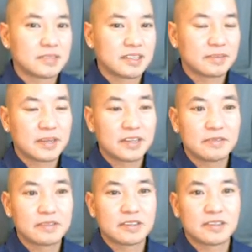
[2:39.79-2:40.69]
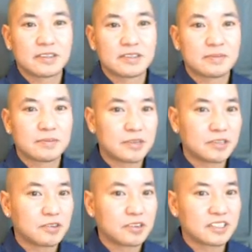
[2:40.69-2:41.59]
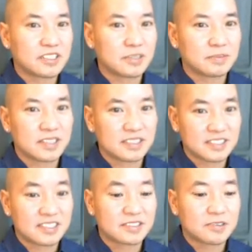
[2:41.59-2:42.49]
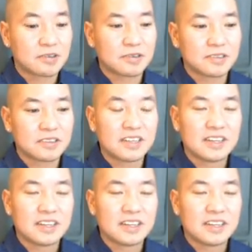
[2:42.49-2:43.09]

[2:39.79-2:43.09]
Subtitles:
like many of the marine organisms, such as coral,